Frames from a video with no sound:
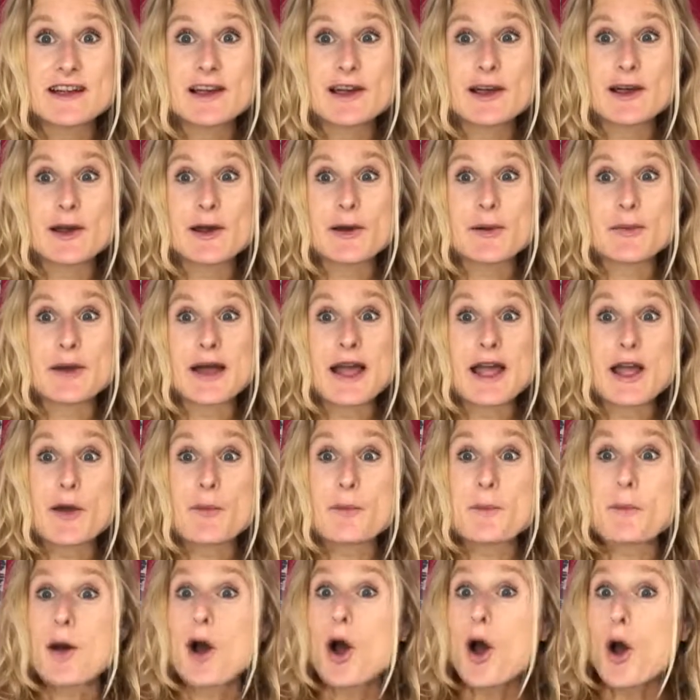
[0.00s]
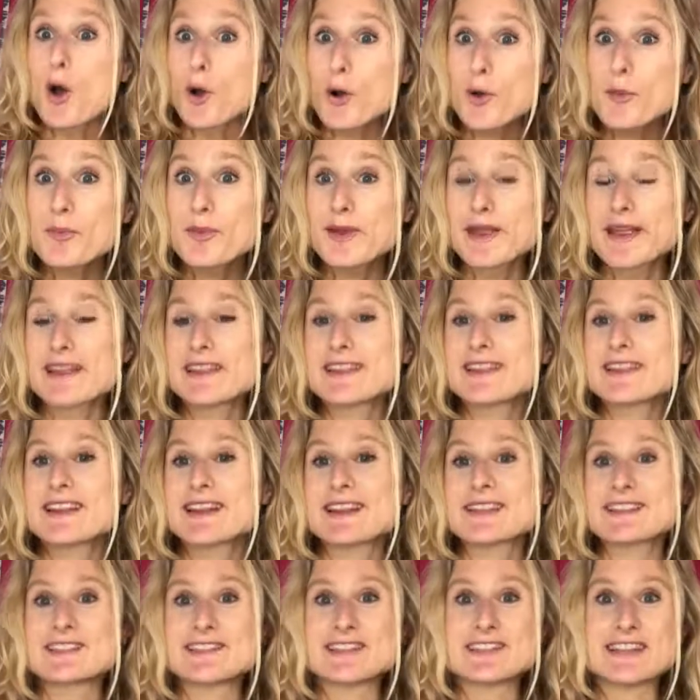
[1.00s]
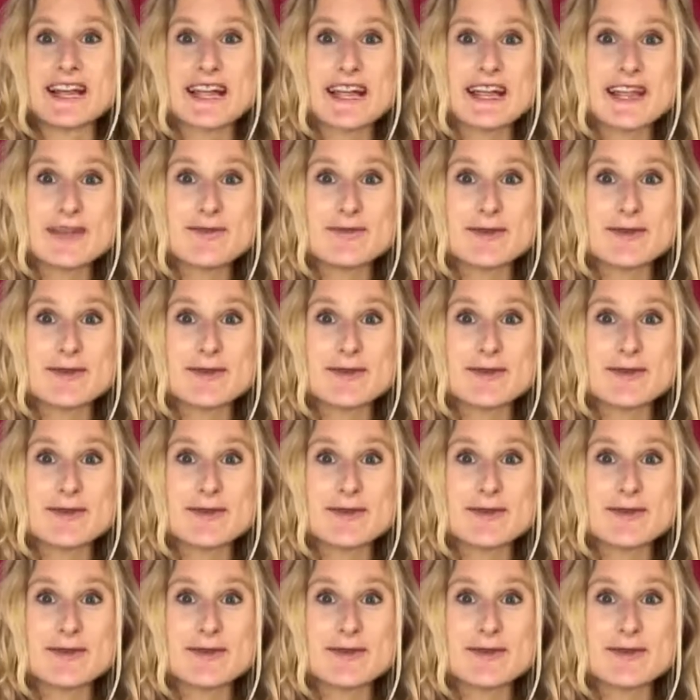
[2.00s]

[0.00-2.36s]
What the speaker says: I am hoping that today,